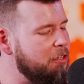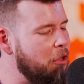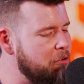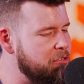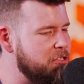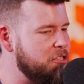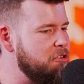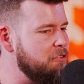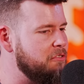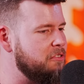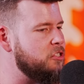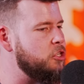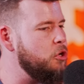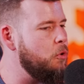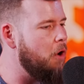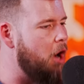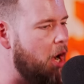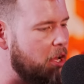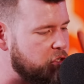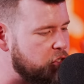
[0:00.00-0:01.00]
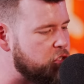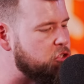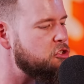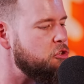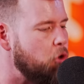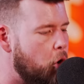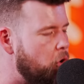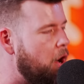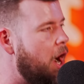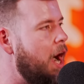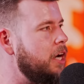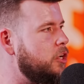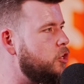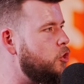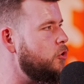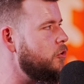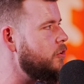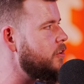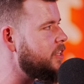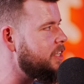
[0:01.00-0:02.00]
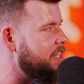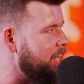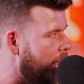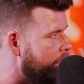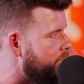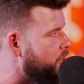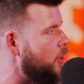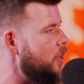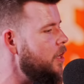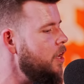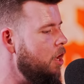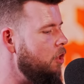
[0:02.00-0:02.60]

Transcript: those students who are so hardcore on it, I go,